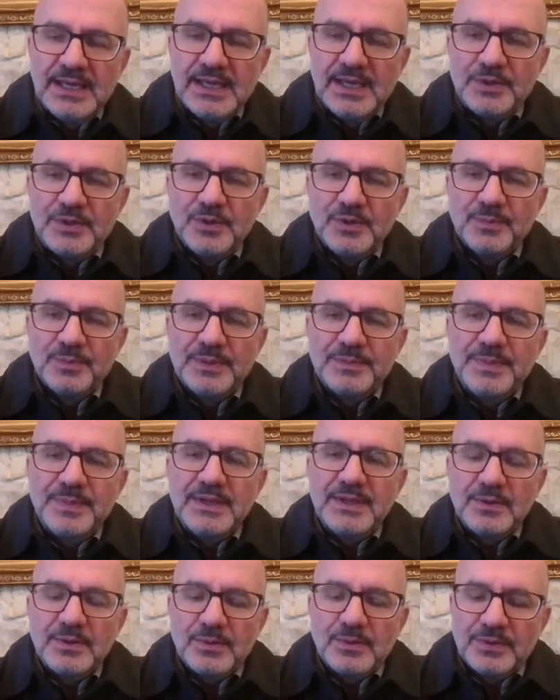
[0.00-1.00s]
human
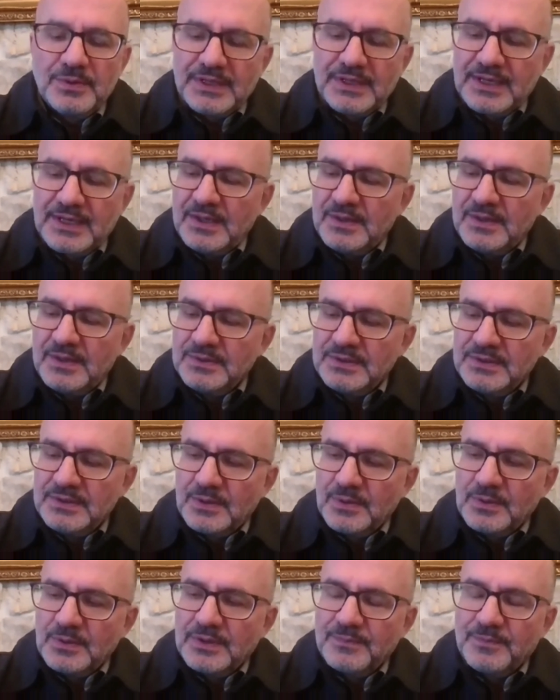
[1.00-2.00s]
being on the ground
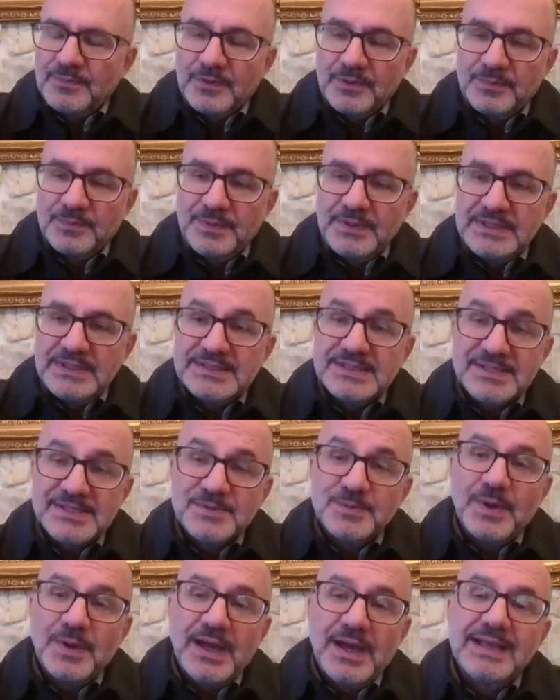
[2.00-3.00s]
looking for peace. This
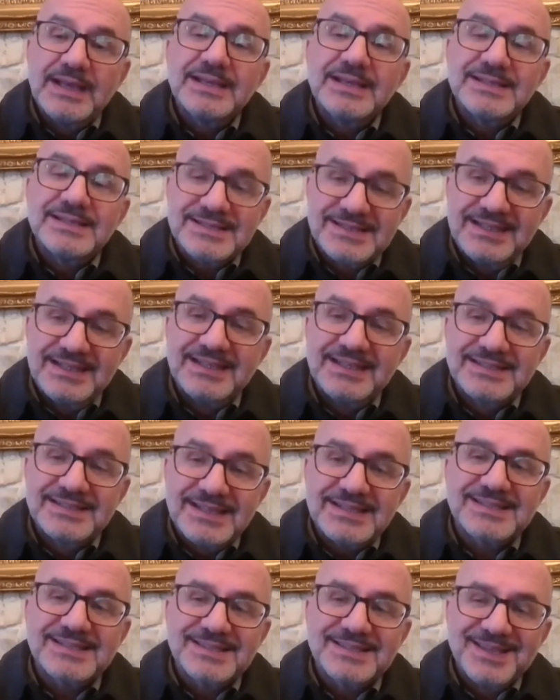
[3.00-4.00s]
is why it still
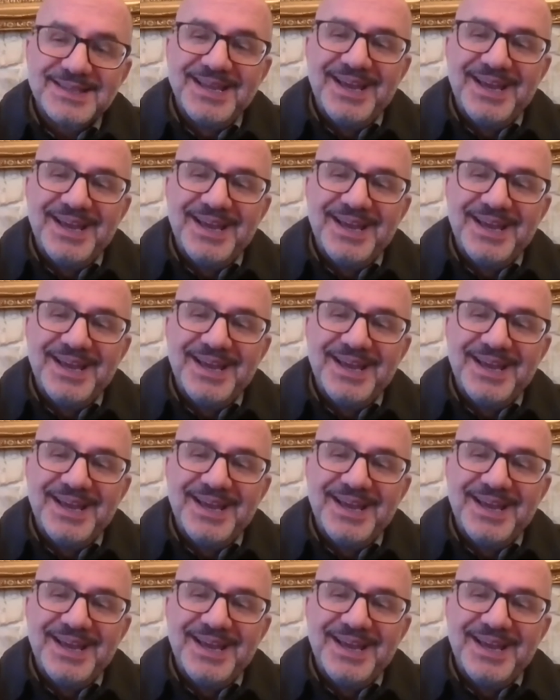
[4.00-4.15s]
exists.